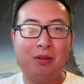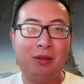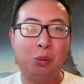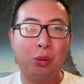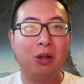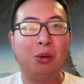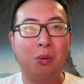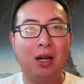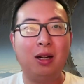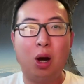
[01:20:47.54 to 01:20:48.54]
we don't
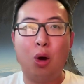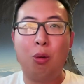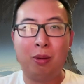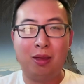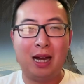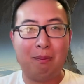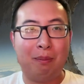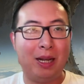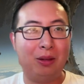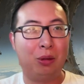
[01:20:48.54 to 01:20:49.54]
want to open that
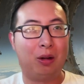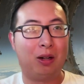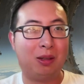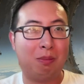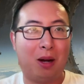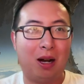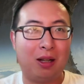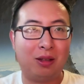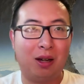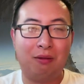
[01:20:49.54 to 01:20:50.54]
Pandora's
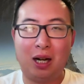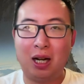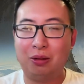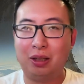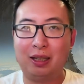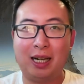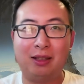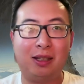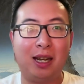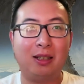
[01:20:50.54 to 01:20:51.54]
box of
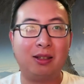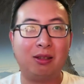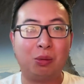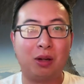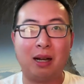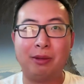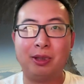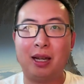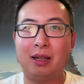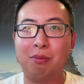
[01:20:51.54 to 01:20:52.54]
unrealized gains, is what I'm
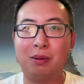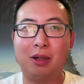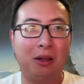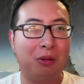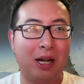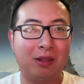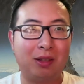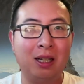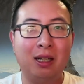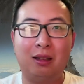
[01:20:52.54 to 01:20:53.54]
saying.
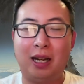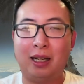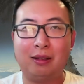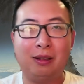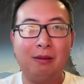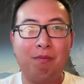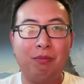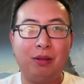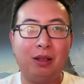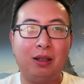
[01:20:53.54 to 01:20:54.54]
Otherwise, like
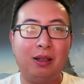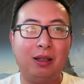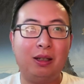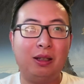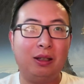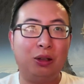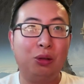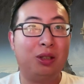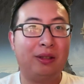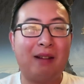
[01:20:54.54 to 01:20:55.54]

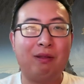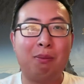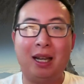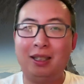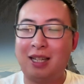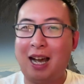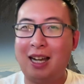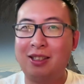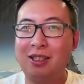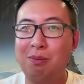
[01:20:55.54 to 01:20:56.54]
you just have to pay
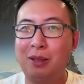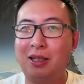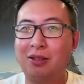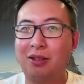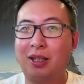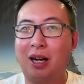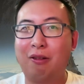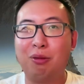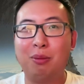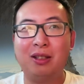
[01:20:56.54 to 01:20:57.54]
taxes because the
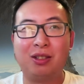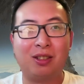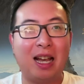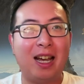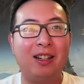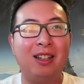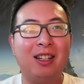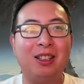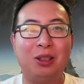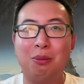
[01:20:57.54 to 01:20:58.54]
government said
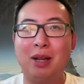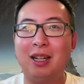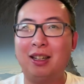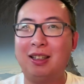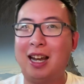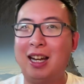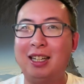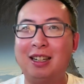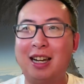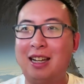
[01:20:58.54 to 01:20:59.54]
you made a
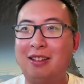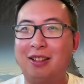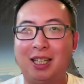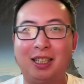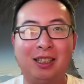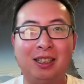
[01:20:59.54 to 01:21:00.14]
gain, and like